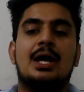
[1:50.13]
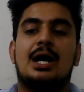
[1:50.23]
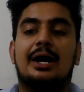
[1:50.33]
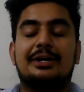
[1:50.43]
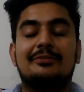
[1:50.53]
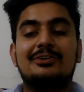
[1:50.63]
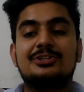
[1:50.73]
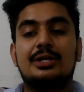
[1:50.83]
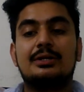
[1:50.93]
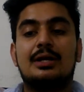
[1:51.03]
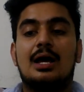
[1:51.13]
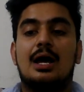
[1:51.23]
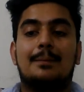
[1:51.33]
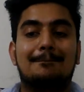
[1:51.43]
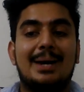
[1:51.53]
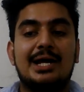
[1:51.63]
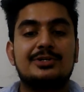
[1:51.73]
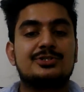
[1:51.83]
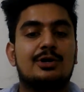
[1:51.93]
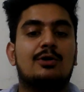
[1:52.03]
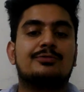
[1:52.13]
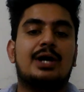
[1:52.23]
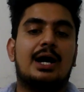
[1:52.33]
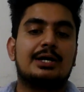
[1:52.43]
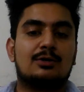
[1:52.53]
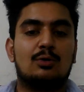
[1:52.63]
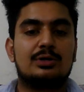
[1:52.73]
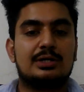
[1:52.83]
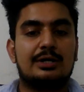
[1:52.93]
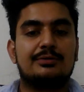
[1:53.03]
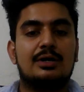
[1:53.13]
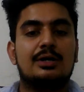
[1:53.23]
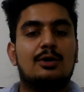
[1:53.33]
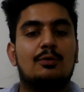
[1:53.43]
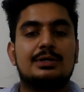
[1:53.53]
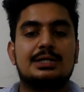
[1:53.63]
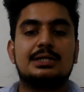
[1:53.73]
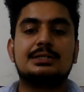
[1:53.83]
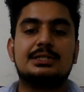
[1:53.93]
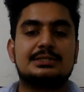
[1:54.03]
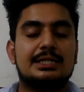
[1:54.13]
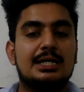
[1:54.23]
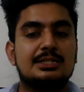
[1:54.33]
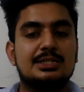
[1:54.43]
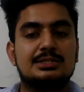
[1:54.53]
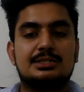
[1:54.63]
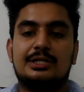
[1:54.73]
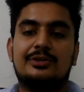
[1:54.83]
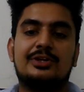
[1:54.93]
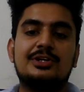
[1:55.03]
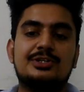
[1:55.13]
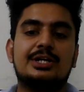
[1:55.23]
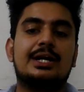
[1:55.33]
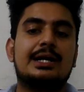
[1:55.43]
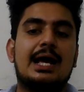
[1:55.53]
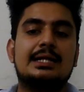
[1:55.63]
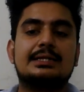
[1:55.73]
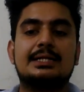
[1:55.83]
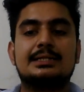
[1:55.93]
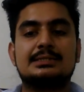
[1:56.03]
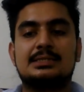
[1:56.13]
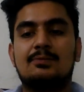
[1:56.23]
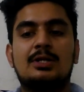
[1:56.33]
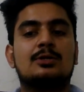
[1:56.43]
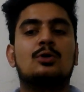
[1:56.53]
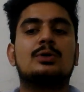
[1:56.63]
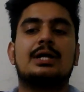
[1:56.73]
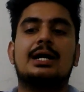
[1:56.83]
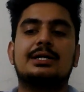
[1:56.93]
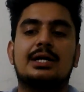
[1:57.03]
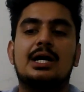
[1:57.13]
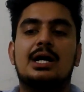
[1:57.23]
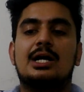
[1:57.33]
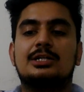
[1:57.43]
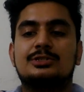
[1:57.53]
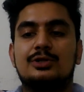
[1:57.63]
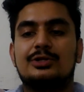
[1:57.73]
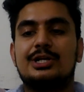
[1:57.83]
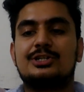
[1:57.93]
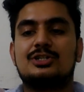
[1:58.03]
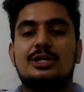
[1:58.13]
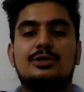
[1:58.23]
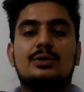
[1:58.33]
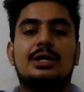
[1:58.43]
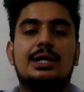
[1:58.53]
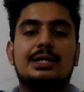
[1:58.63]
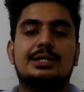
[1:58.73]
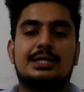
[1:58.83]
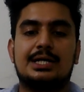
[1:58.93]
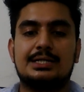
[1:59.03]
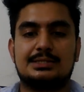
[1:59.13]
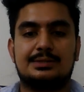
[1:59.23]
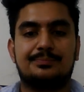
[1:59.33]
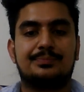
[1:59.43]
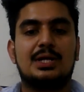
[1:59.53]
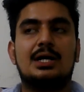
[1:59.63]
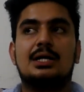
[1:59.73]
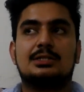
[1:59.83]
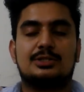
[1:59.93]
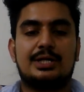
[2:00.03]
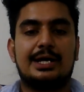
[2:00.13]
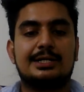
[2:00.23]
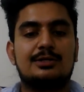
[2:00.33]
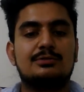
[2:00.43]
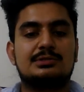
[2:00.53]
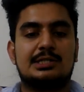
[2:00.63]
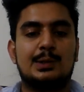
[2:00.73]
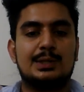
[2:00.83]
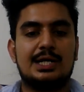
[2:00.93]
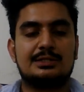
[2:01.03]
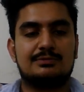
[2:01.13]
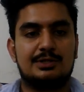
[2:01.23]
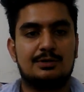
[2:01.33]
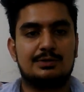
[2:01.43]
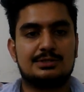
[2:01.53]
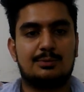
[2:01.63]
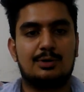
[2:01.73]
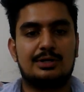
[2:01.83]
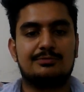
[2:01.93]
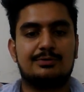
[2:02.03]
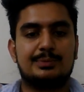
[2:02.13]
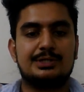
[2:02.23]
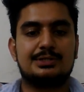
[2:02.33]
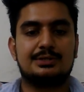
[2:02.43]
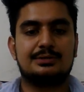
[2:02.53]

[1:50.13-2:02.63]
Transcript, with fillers: a division bench of the High Court uh, overturned the single judge's decision and held that the civil court had jurisdiction to hear the case. Thank you. See you next video with some more information.